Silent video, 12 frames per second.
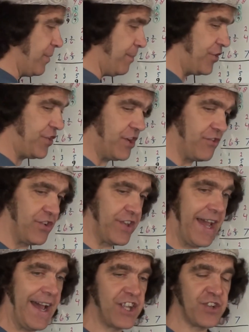a mysterious
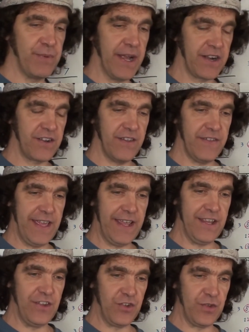aspect
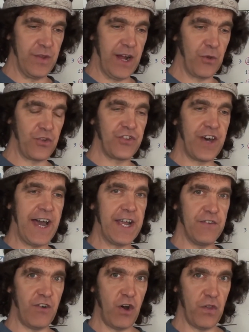that is outside
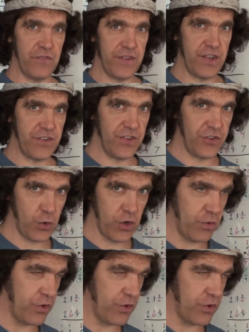of all of this. It's sort of